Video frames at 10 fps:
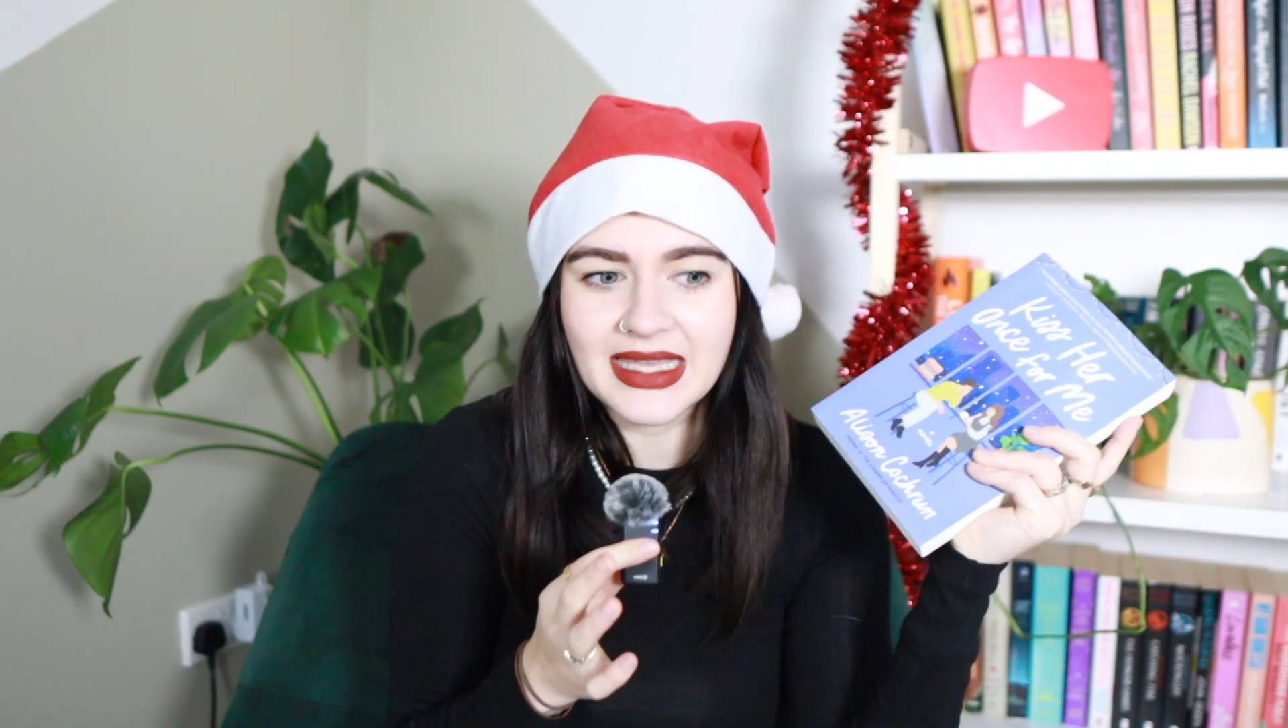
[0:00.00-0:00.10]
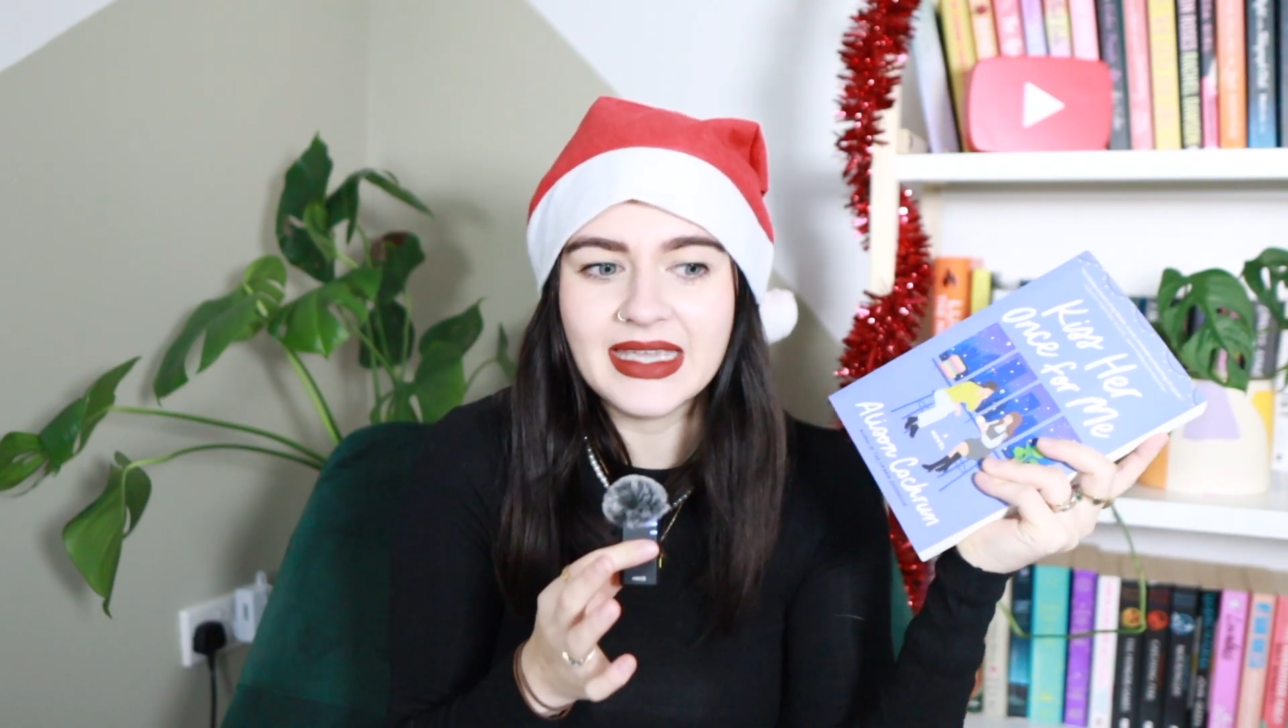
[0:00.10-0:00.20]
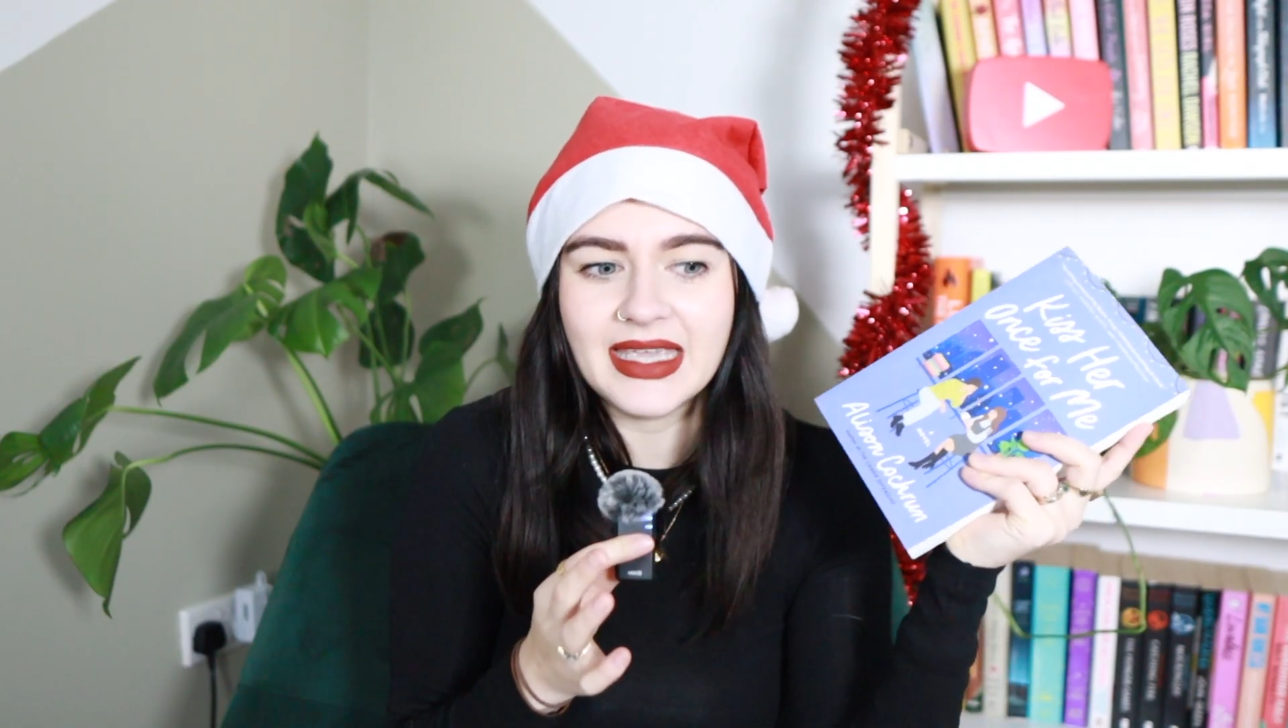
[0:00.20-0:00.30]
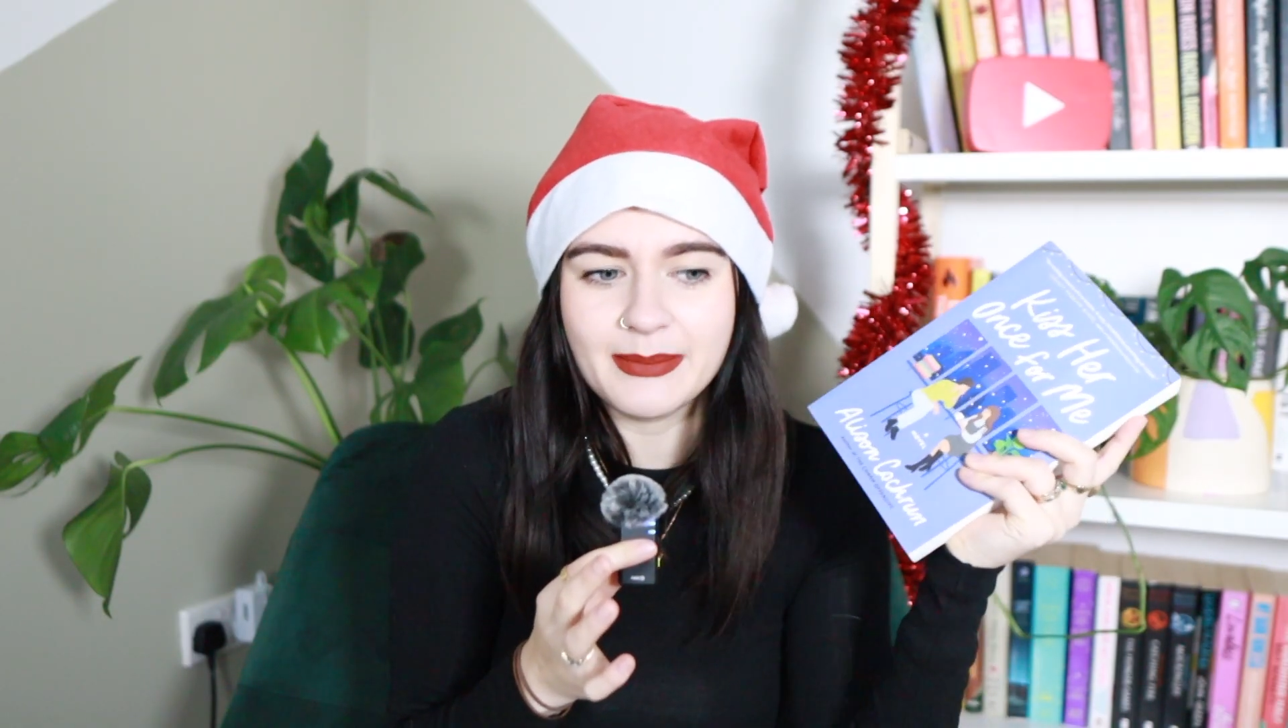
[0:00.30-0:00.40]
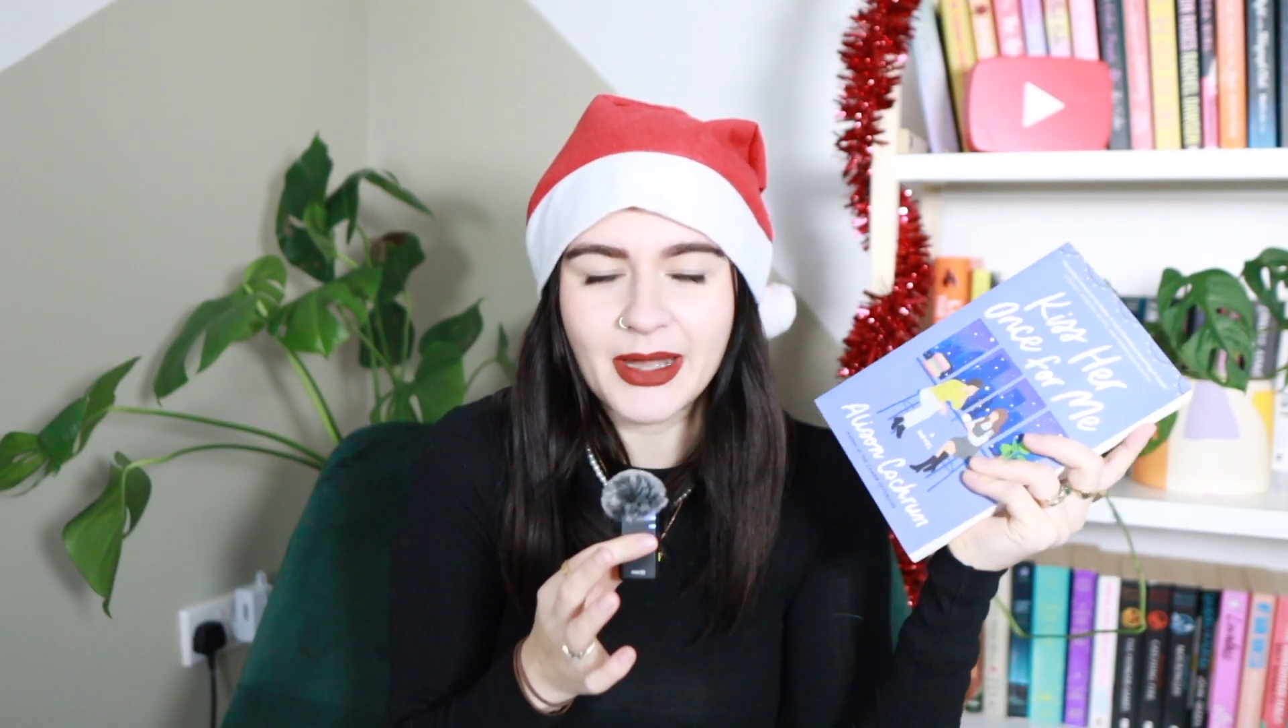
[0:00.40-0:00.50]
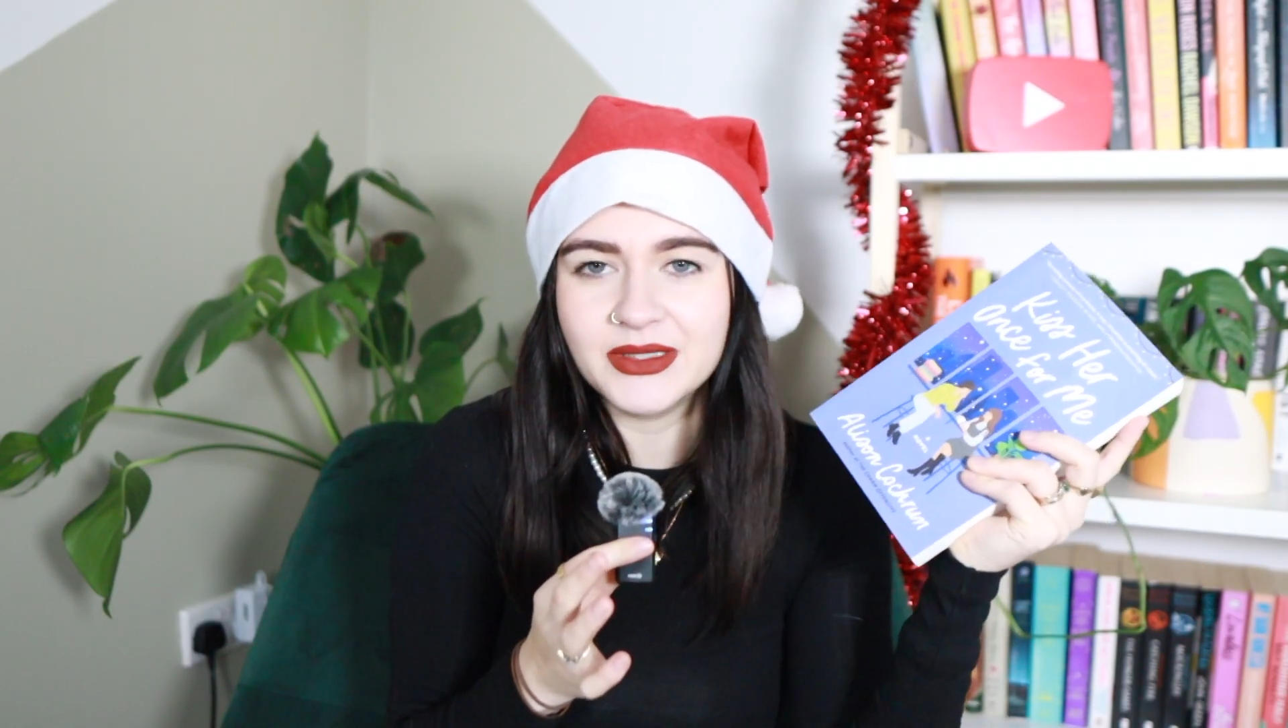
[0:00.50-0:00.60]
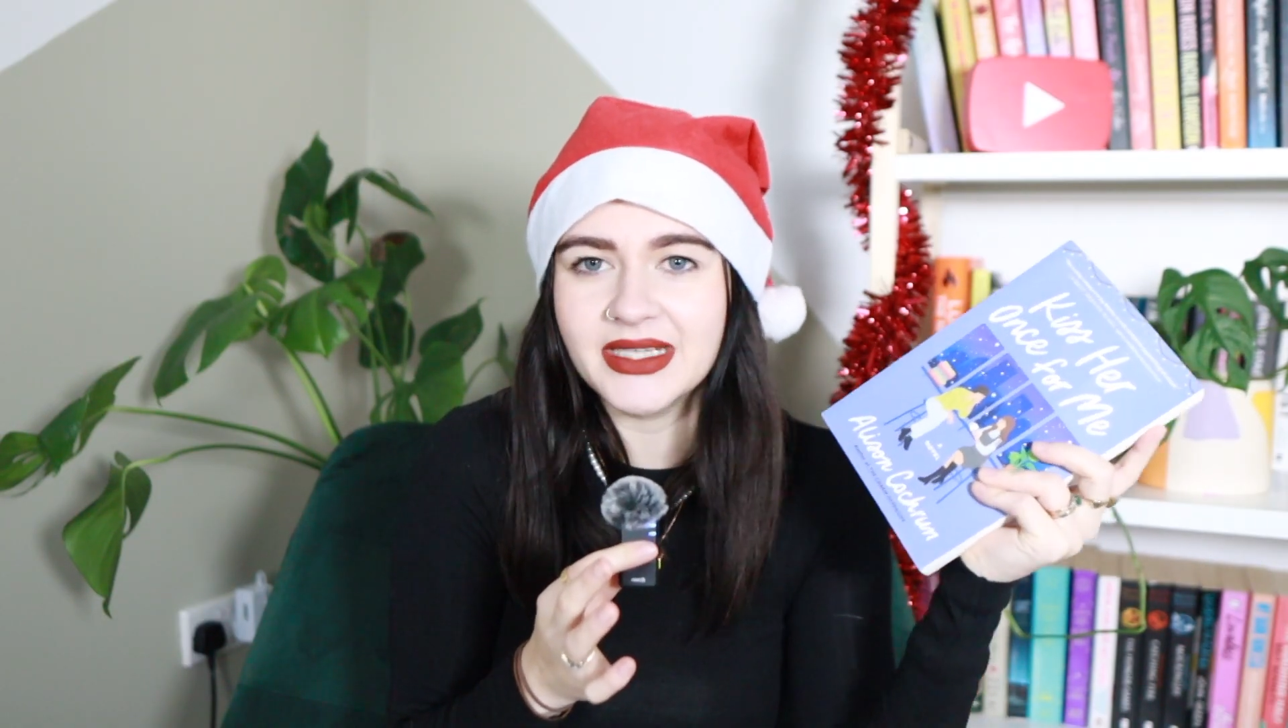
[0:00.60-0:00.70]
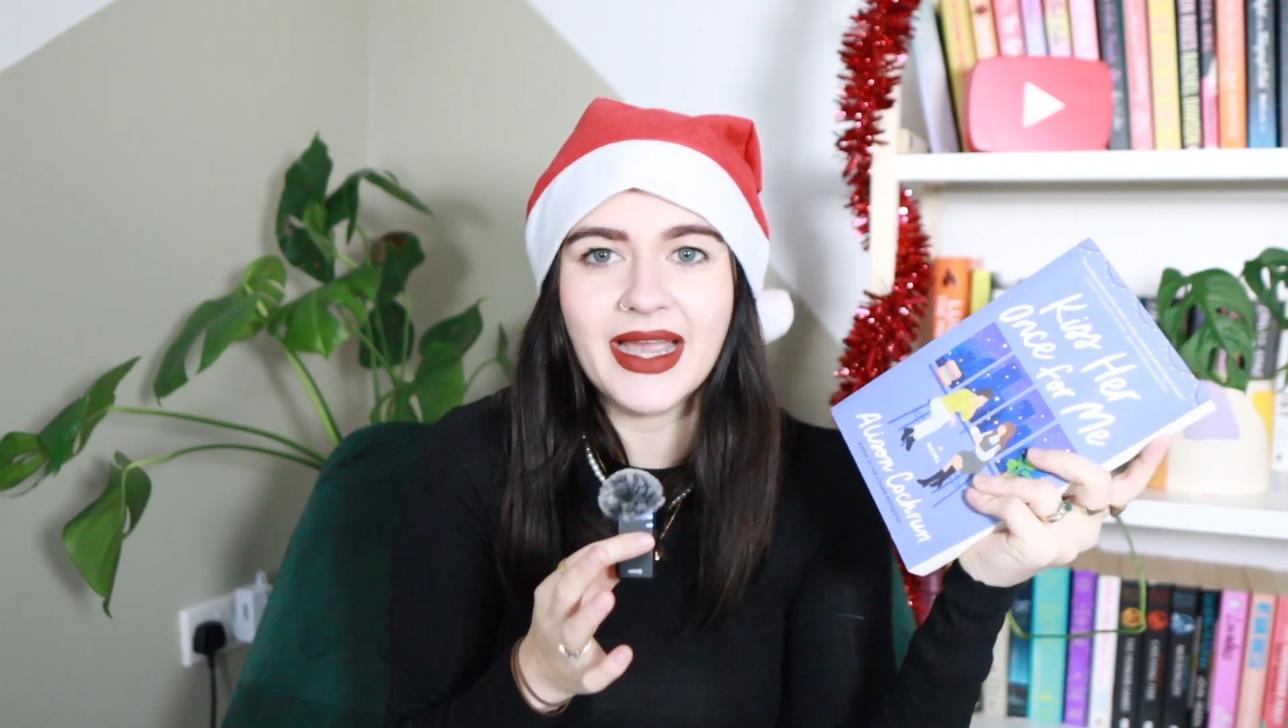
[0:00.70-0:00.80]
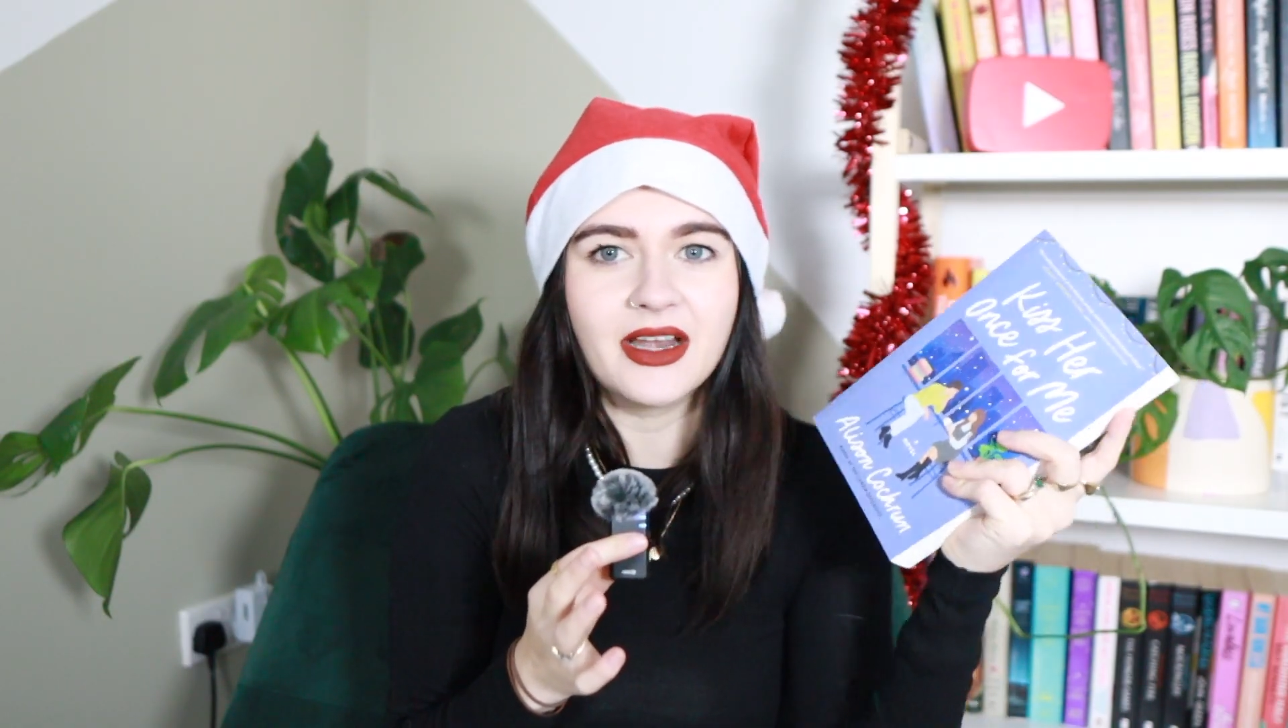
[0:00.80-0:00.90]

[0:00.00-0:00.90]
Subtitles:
thinking about Jack.